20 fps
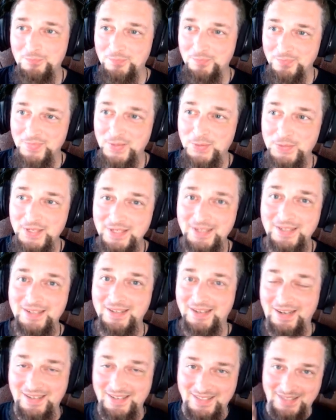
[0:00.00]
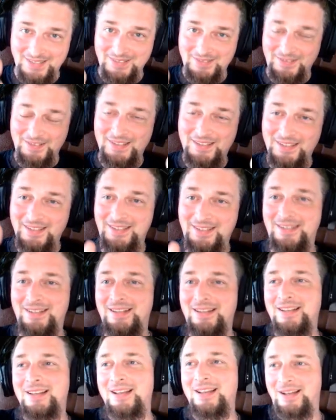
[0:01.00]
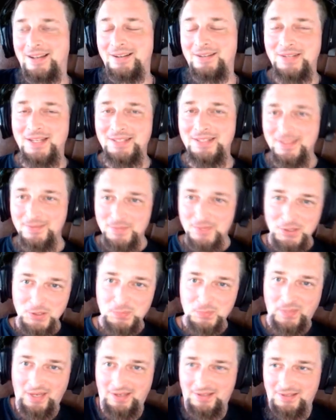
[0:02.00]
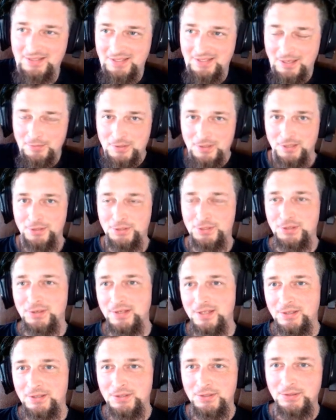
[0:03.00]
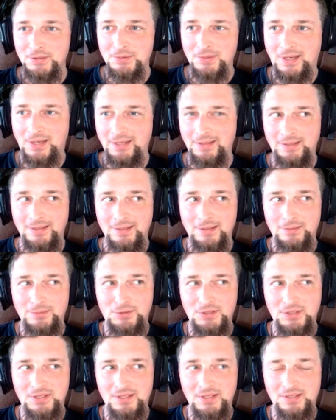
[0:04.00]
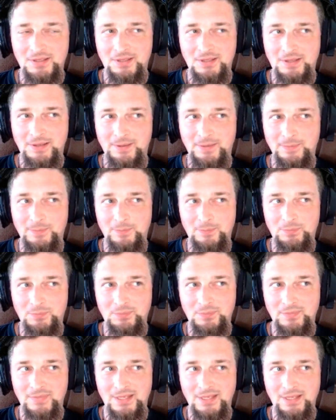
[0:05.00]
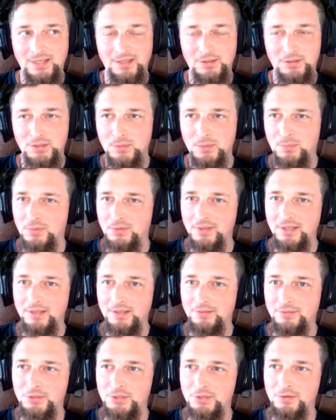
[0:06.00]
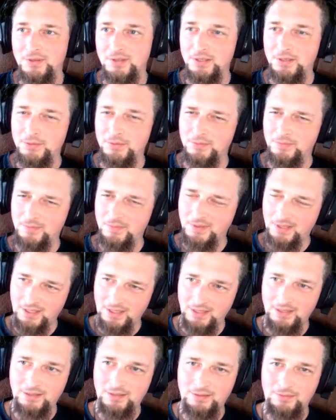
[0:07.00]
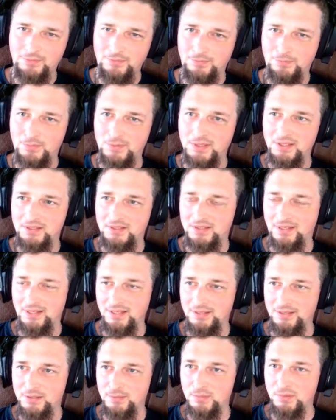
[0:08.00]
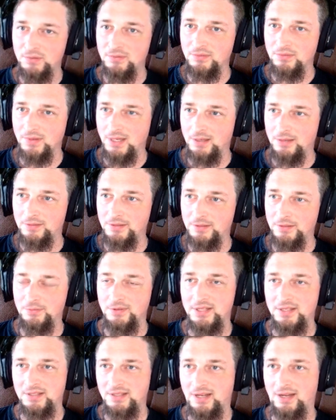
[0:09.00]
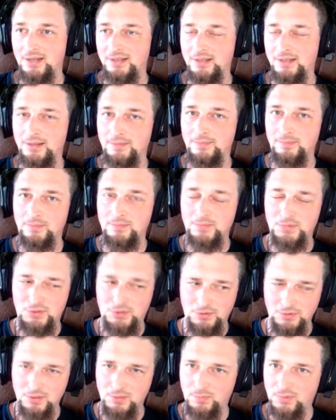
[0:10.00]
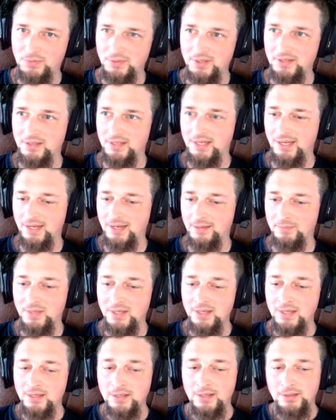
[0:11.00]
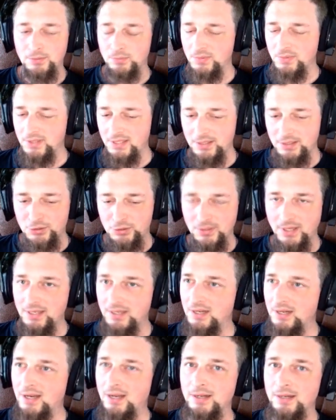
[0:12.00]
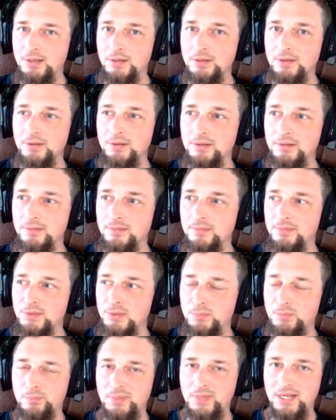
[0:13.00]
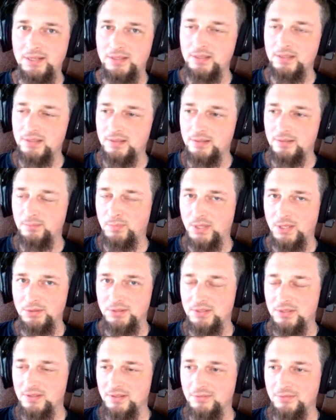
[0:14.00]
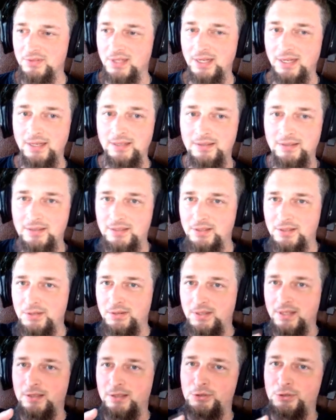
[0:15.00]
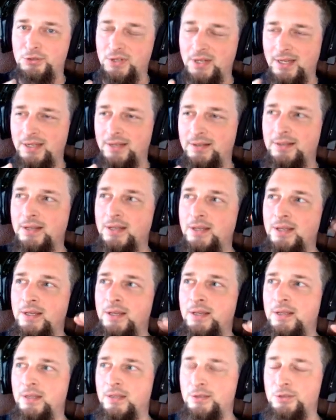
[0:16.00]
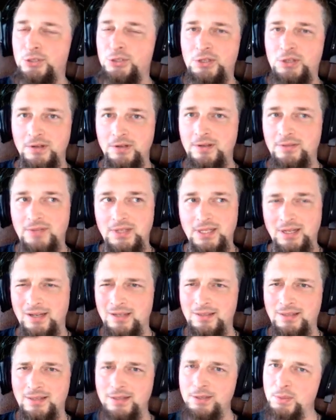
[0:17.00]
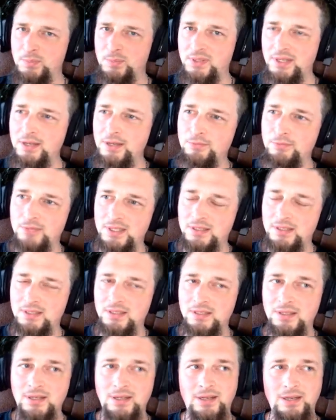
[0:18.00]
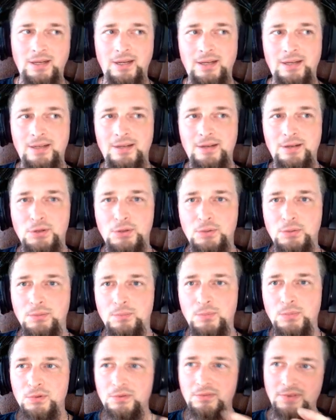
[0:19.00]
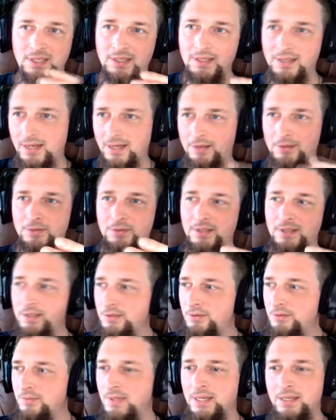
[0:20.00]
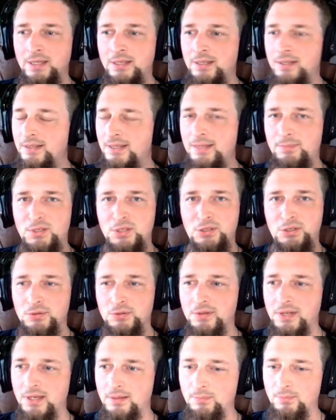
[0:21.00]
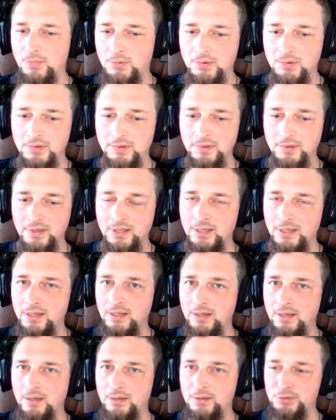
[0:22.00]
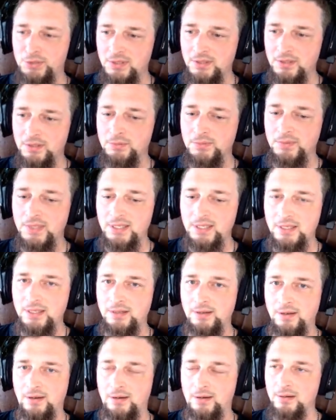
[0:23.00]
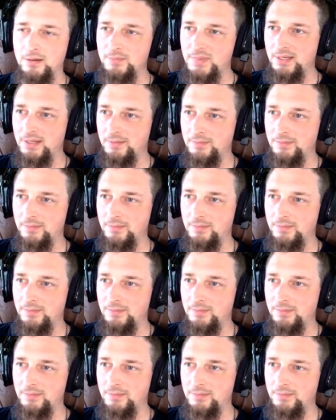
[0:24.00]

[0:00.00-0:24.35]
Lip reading: we did it, guys. We did it. I've got some other battles I want to show you too. I think I'll just get to the point of showing you kind of what it's like to move around and restock and sort of the point of the game. You're really trying to conquer little pieces and parcels of land until you get a giant chunk of it, kind of like you're playing Risk, and then you move in and out and you keep destroying more artillery and army,